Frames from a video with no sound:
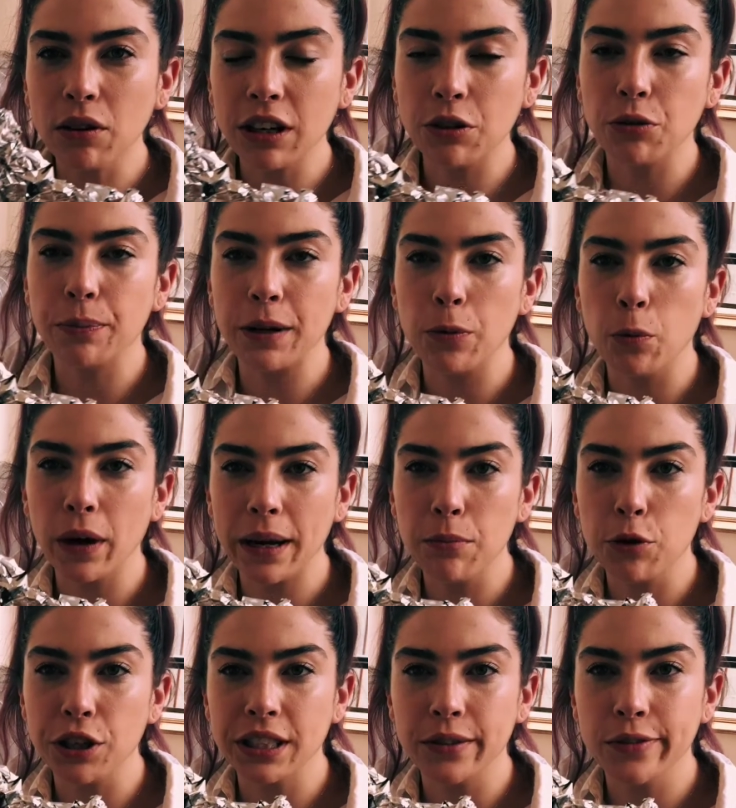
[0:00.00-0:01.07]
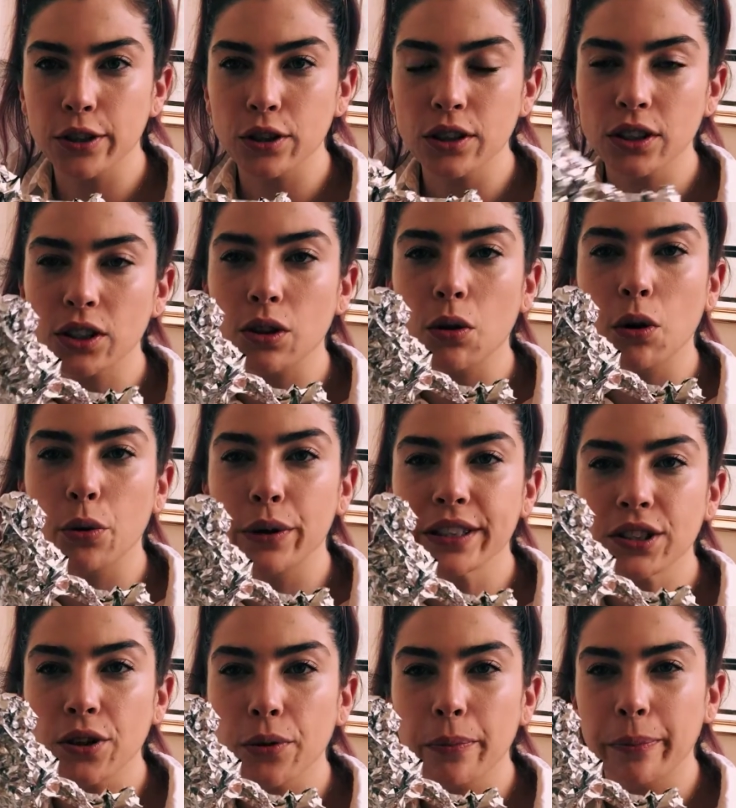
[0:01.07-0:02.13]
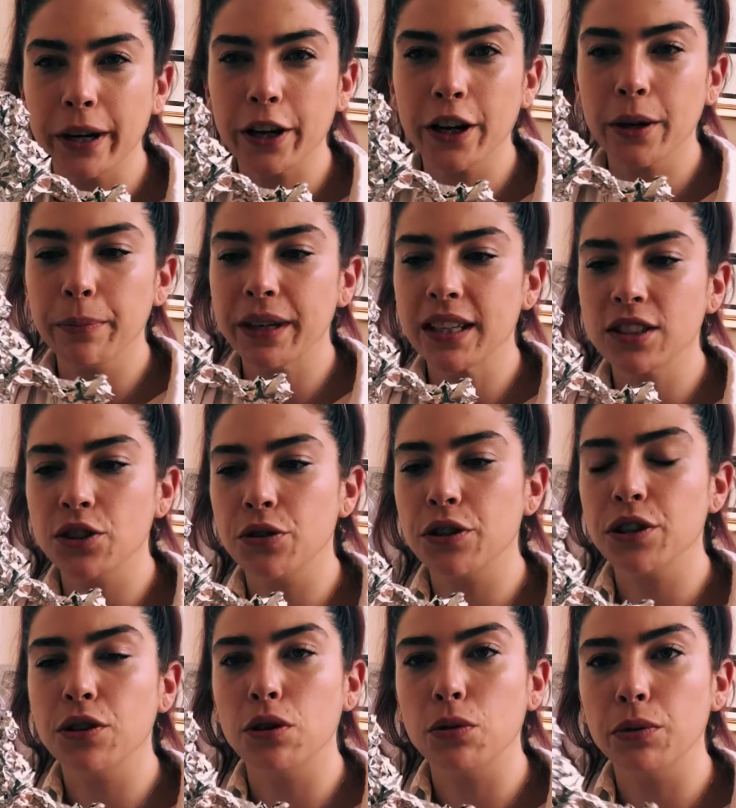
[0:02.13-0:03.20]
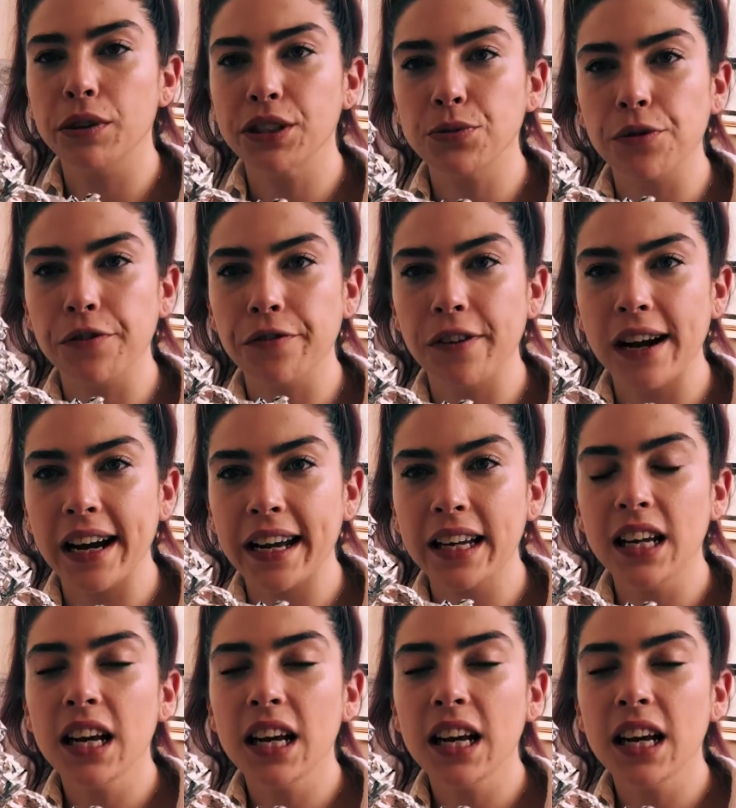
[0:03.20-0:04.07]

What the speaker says: It will be way more difficult. So always go bigger because you can always refine.